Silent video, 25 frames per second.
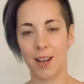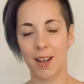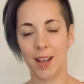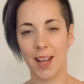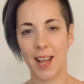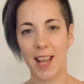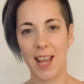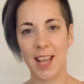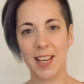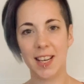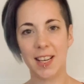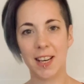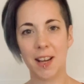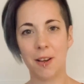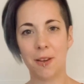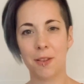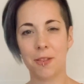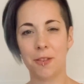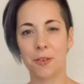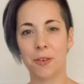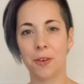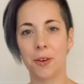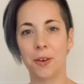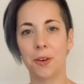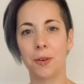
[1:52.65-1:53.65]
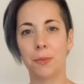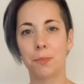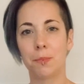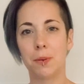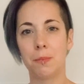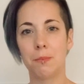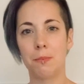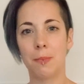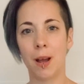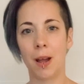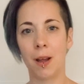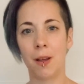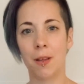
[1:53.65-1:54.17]
In and out through an
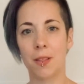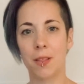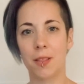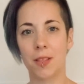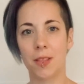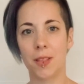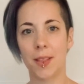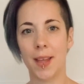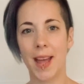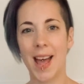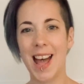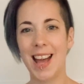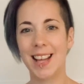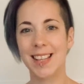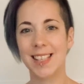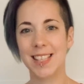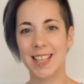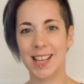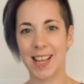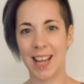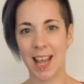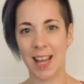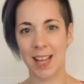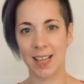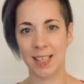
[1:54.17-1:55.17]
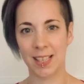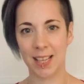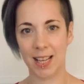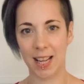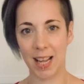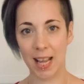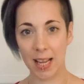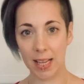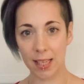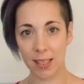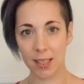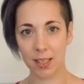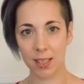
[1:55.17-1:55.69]
open mouth. And again,
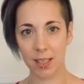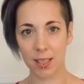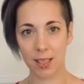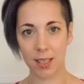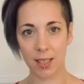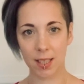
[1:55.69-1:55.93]
in